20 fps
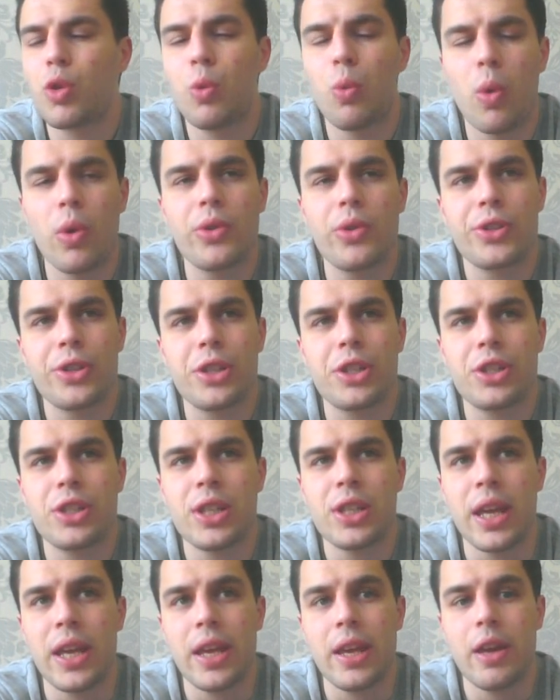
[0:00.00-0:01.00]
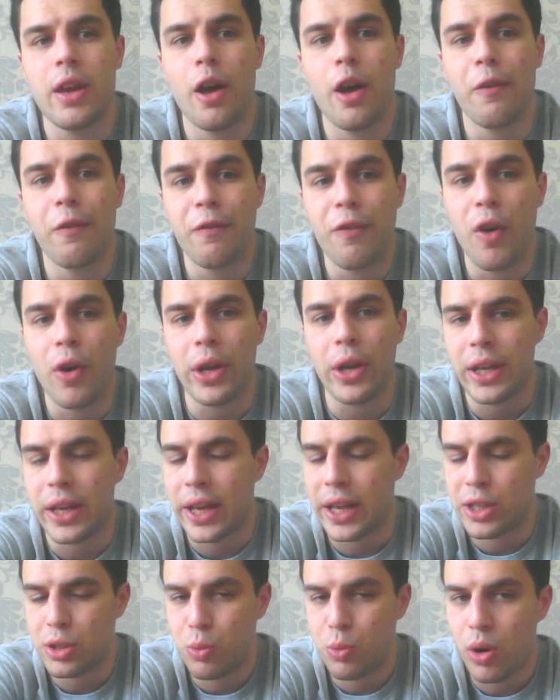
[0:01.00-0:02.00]
want to see a fight
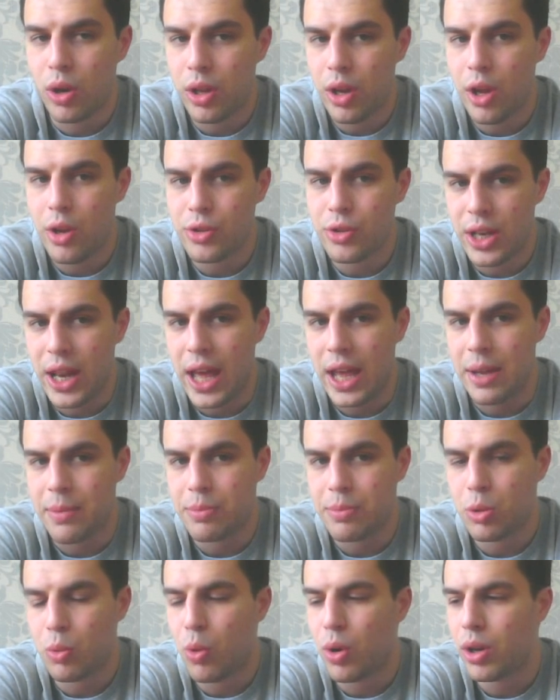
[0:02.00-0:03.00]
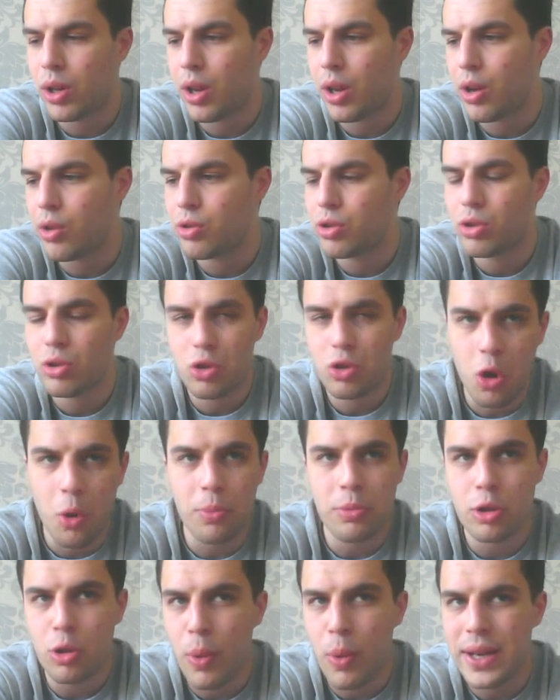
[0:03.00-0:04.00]
against one of those names, one of those
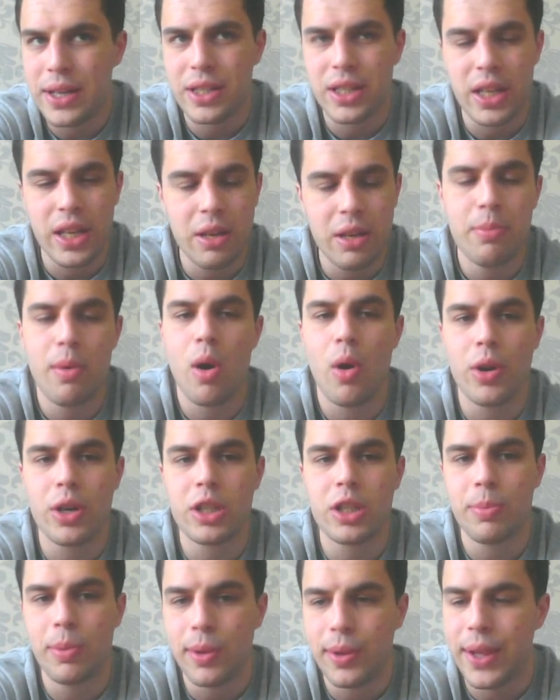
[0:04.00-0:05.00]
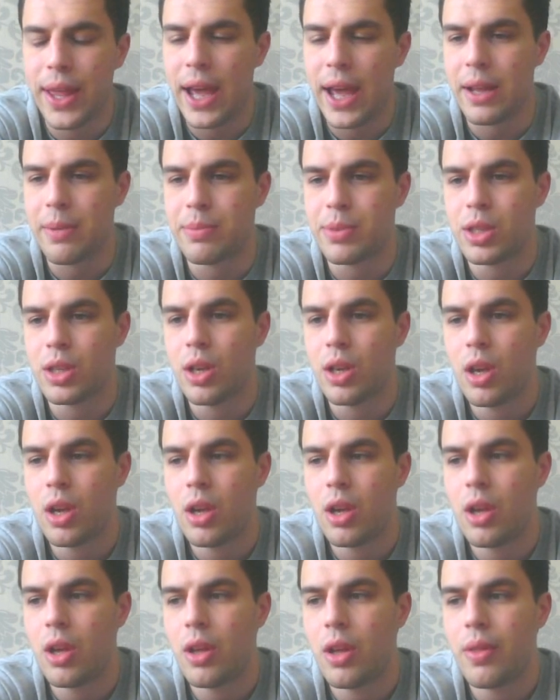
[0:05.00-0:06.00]
top 20 marketable names,
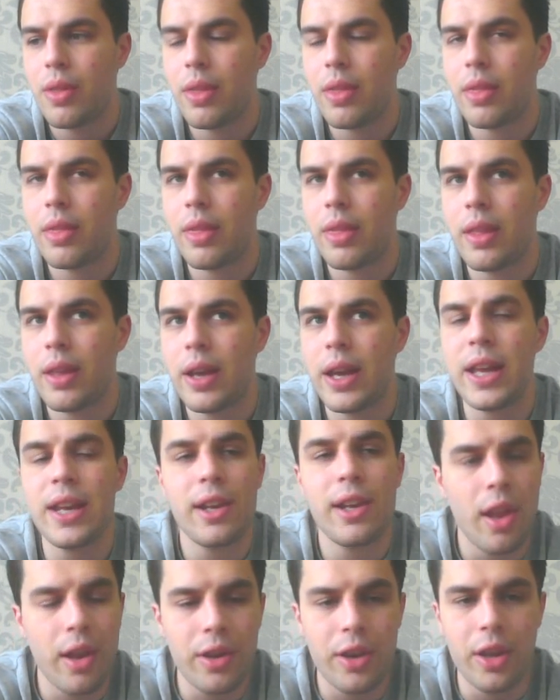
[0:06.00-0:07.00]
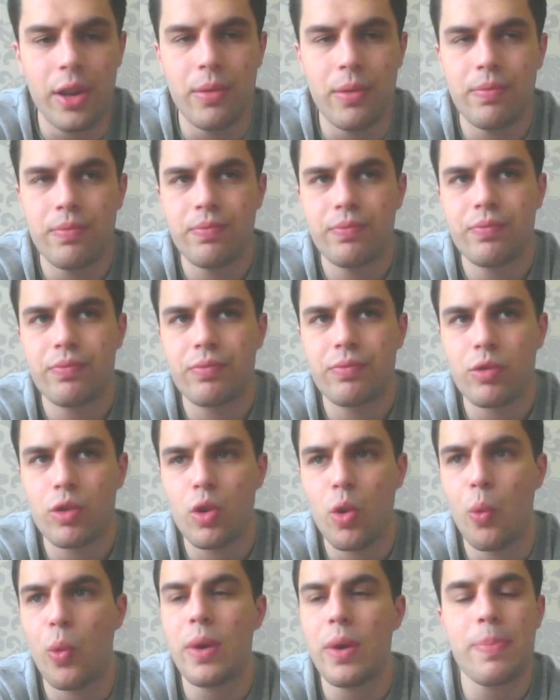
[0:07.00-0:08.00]
in London,
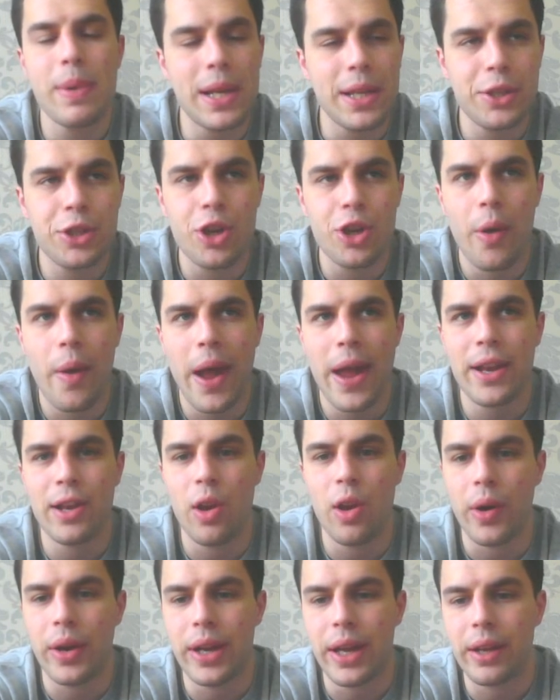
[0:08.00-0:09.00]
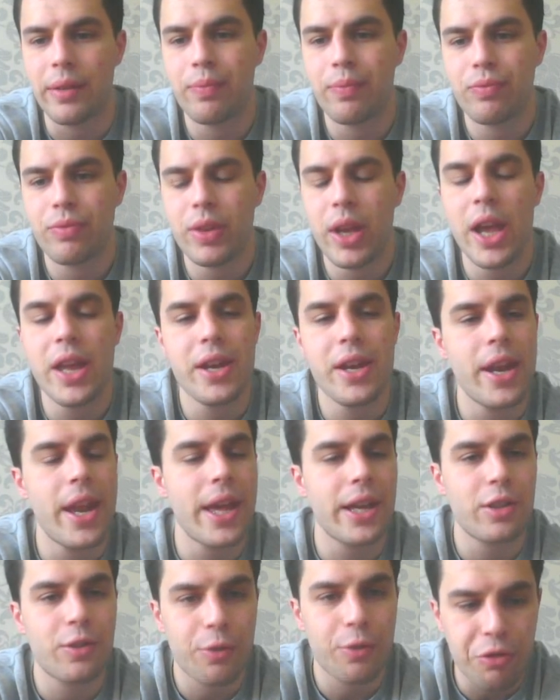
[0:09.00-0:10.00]
with Billy Joe headlining, in the
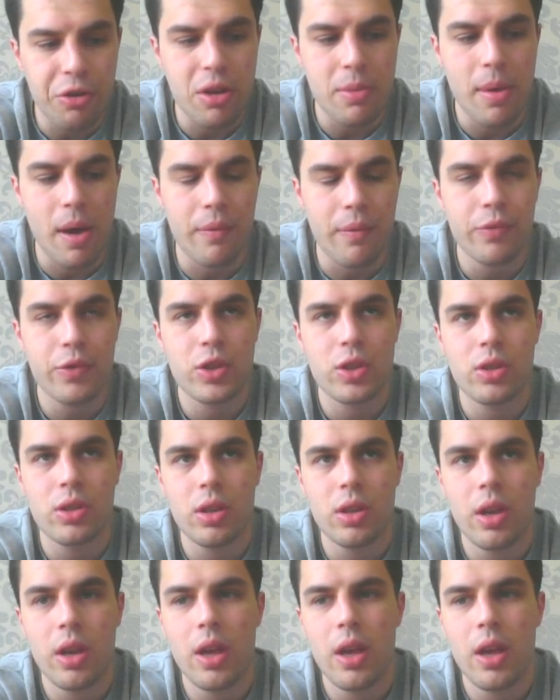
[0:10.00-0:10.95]
next 3 months.